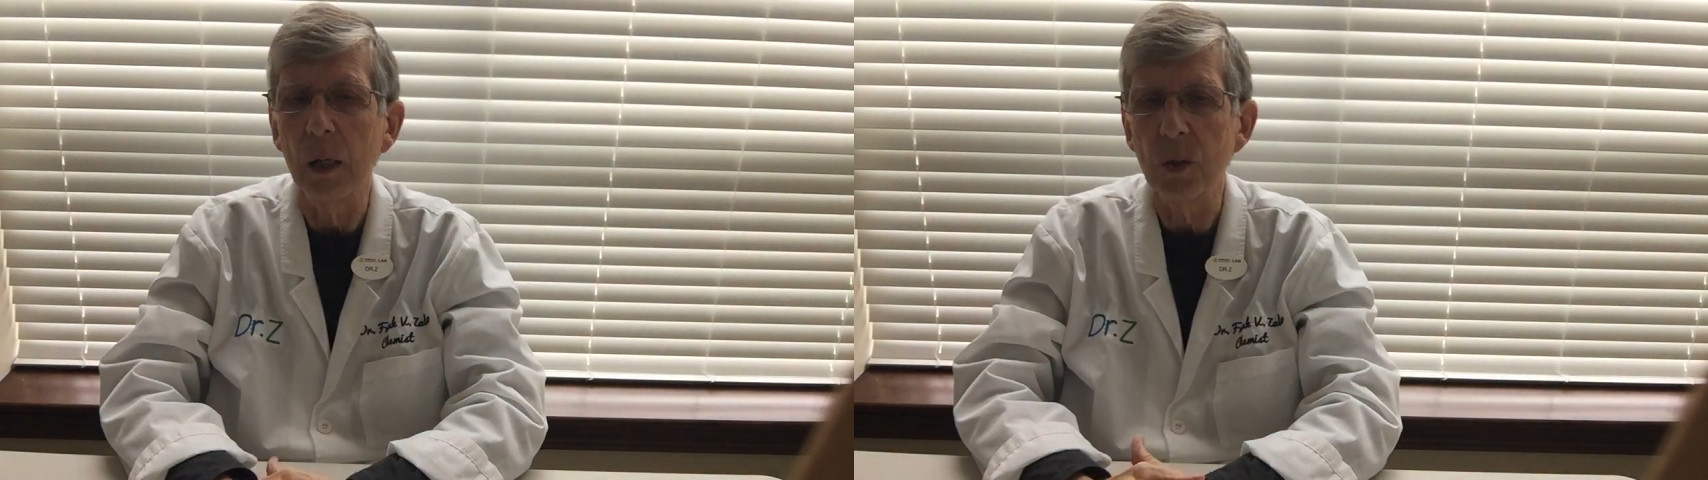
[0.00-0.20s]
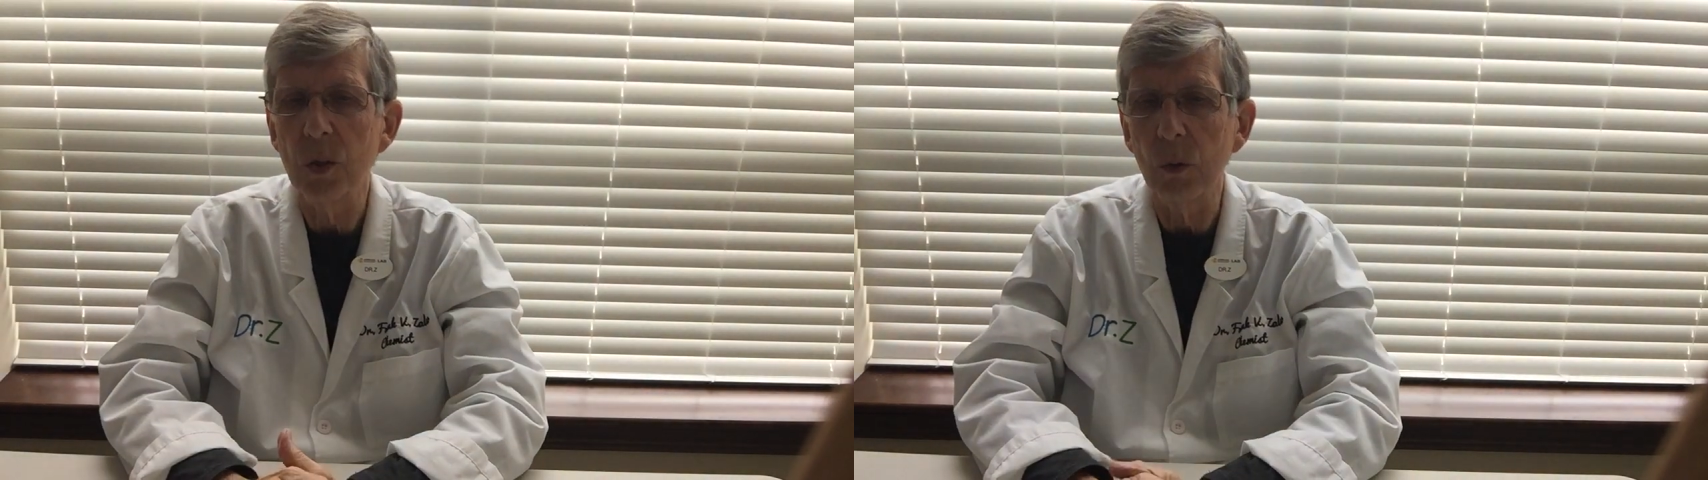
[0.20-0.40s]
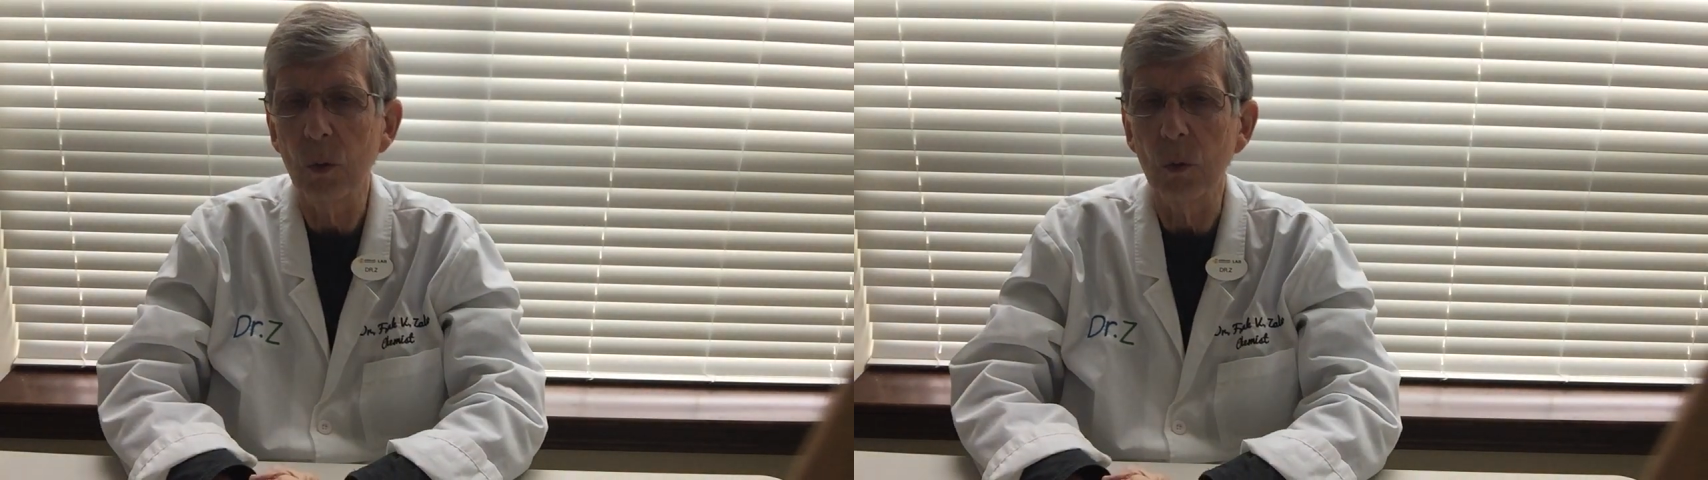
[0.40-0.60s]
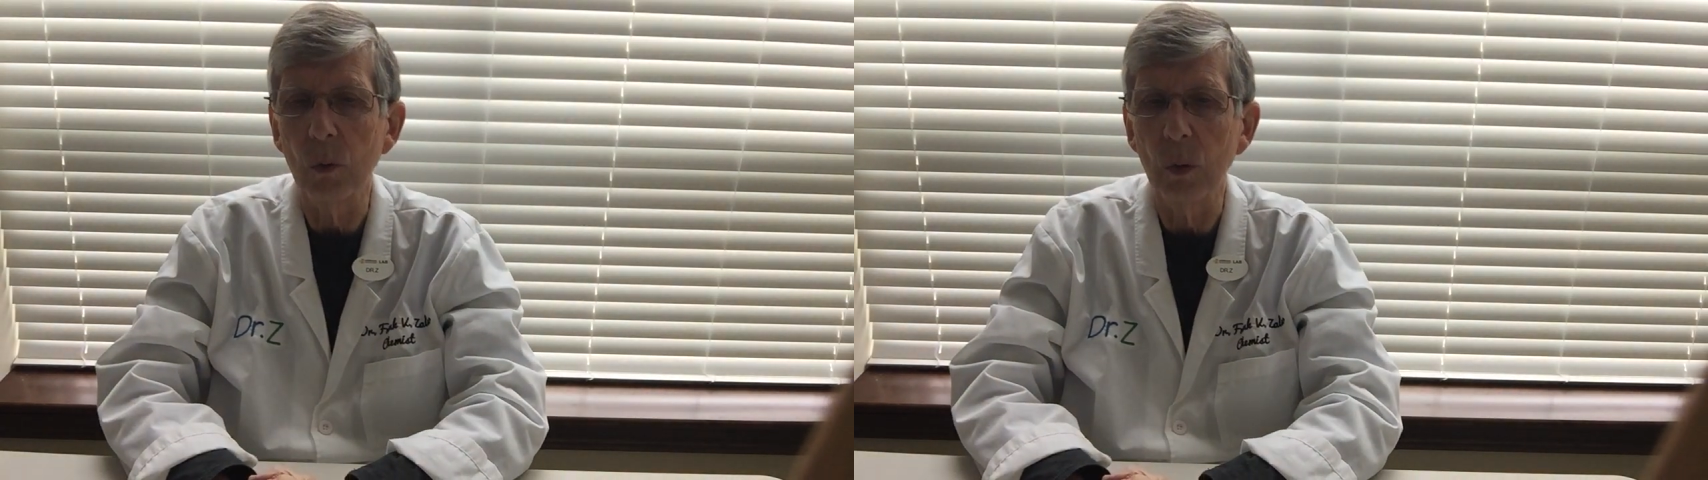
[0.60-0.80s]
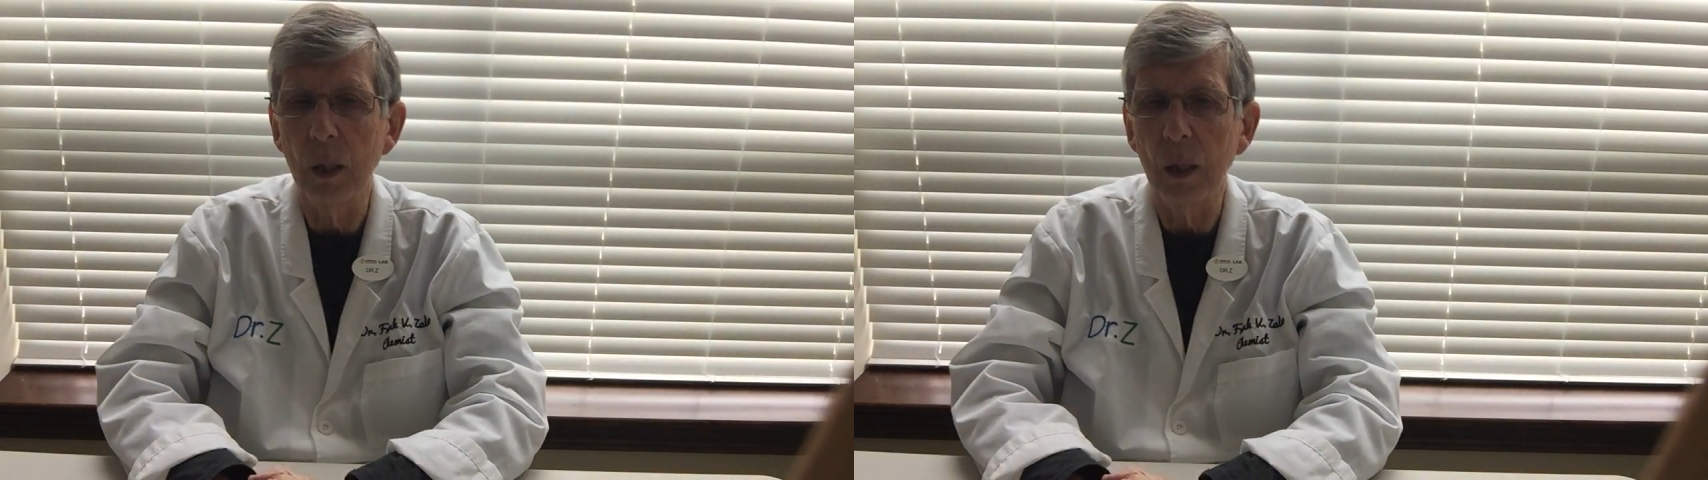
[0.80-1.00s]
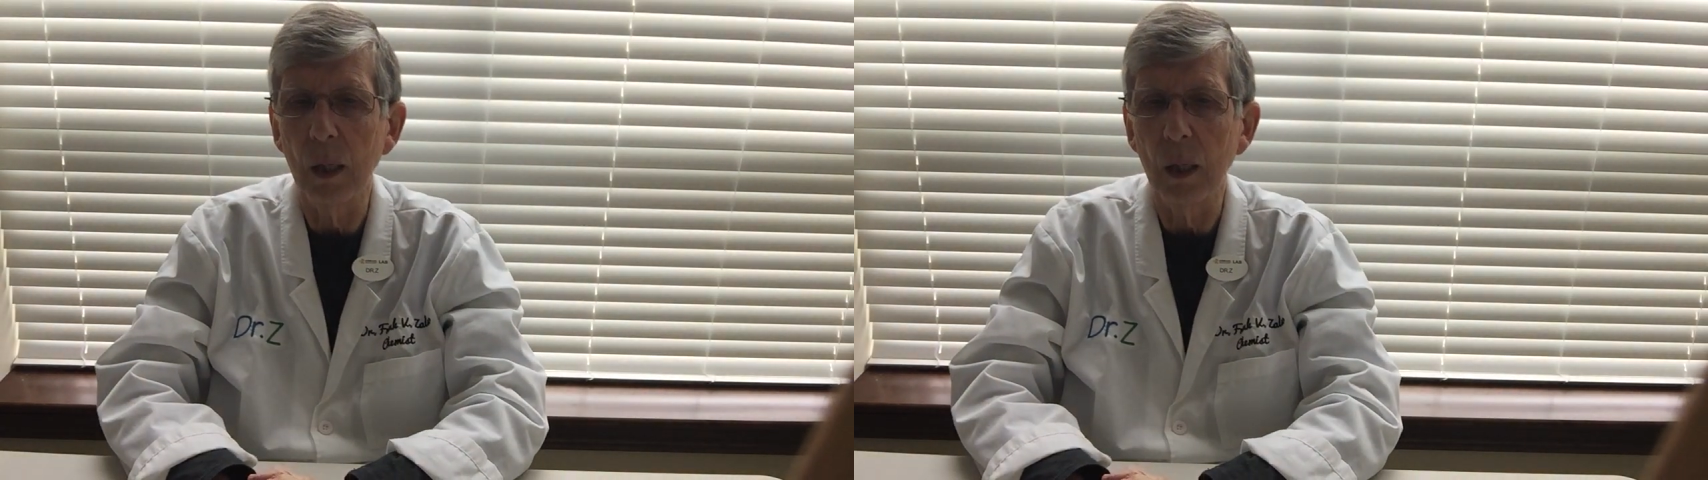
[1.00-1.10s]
to